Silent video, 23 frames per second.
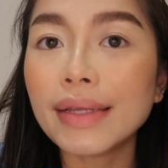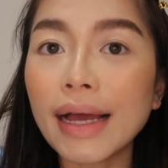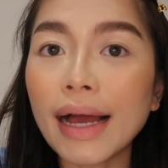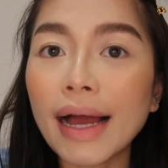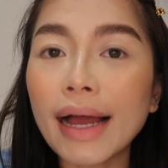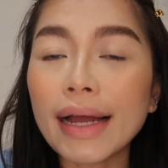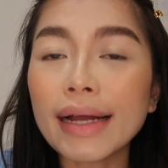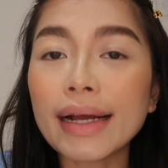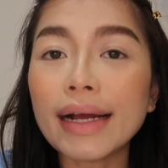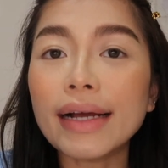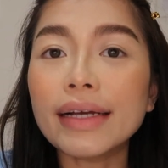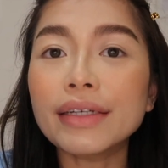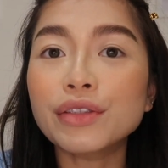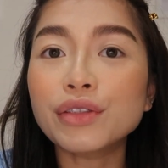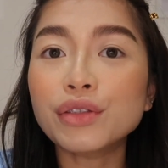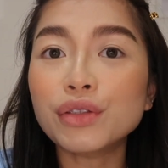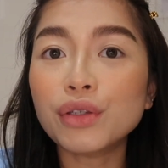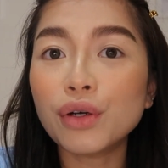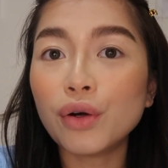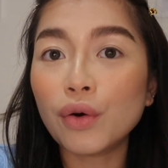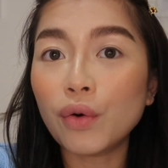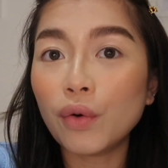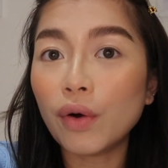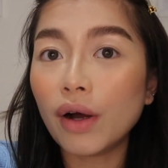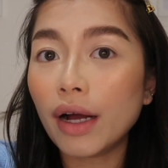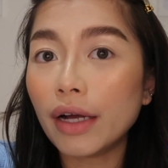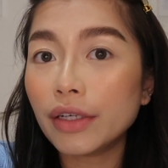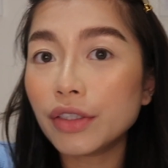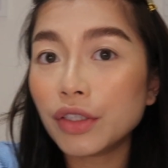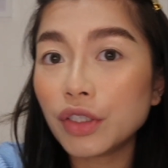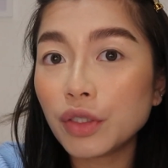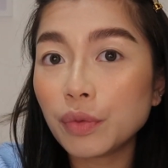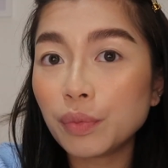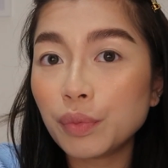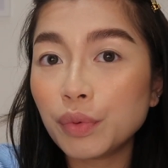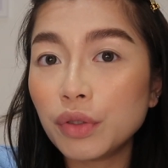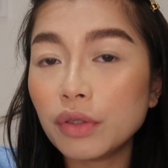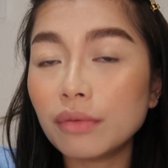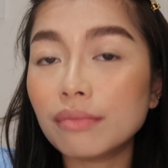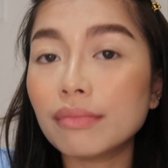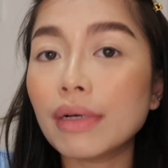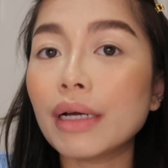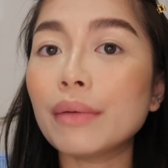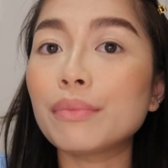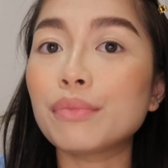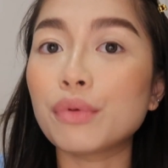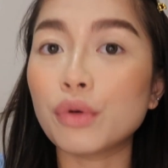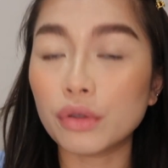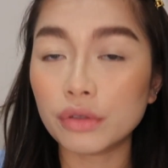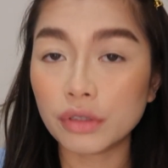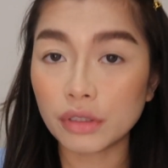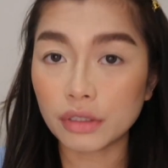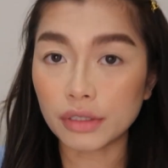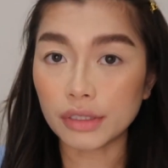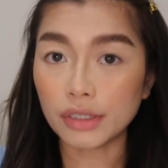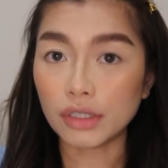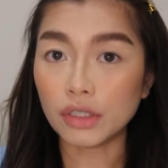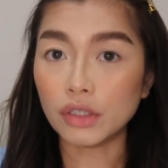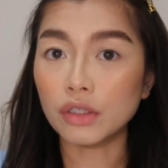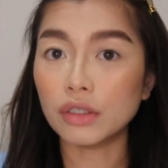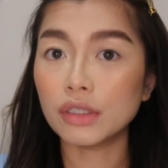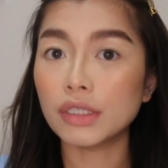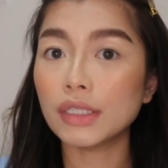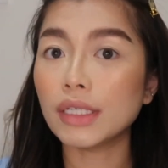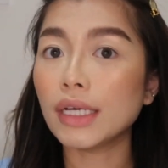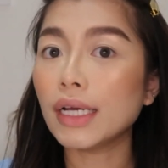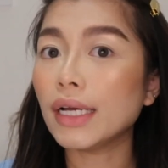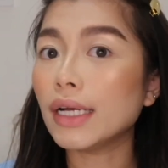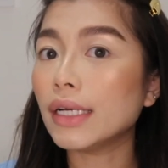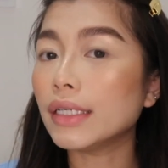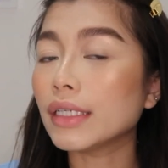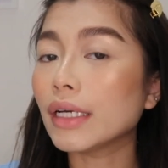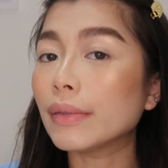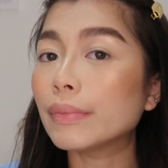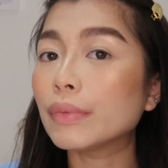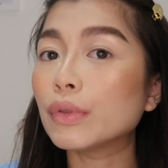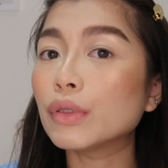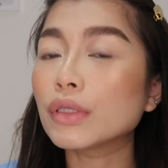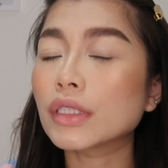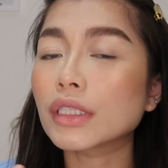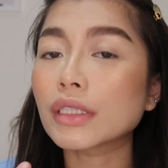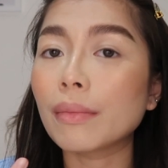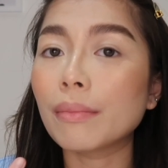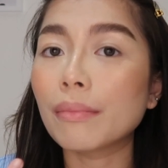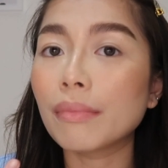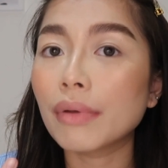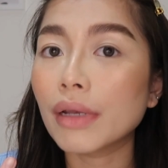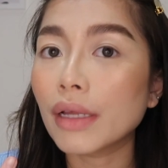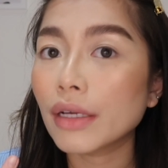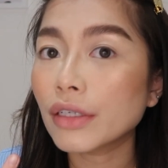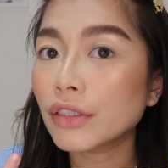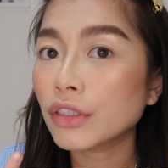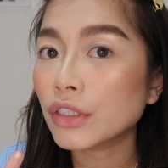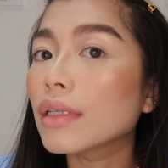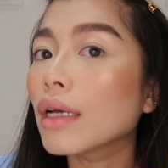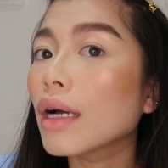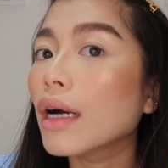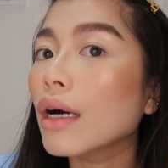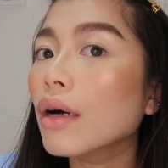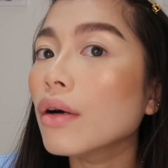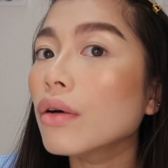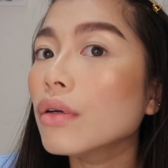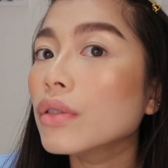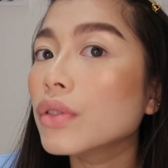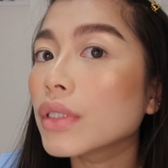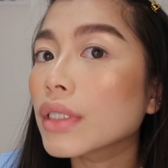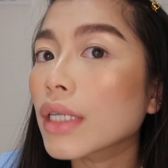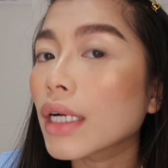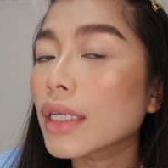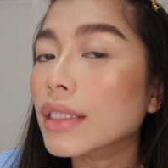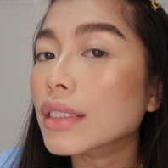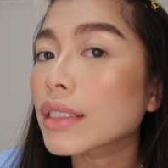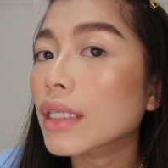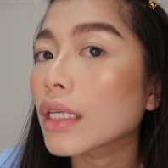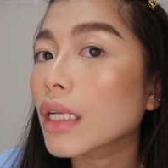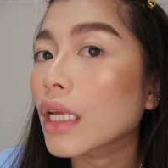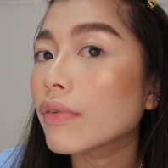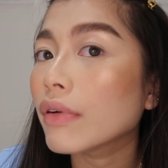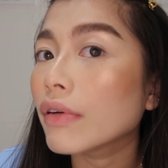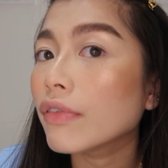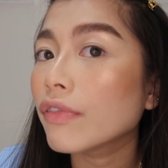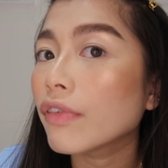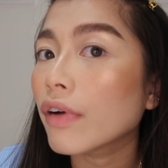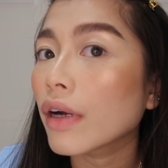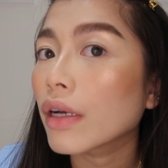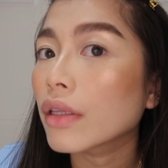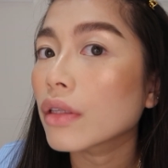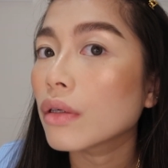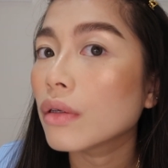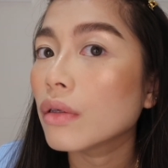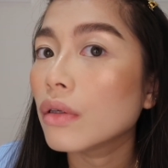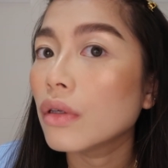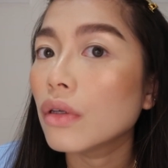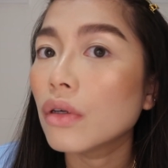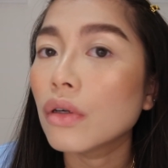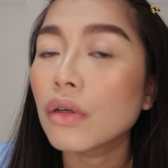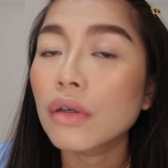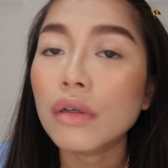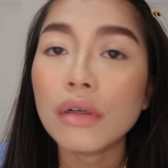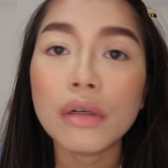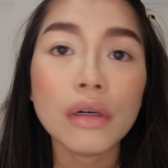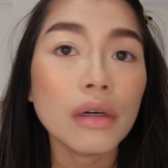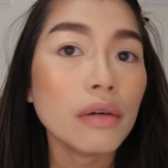Hi guys, so I just put my bronzer on and I put some blush. Now you guys can have a final look.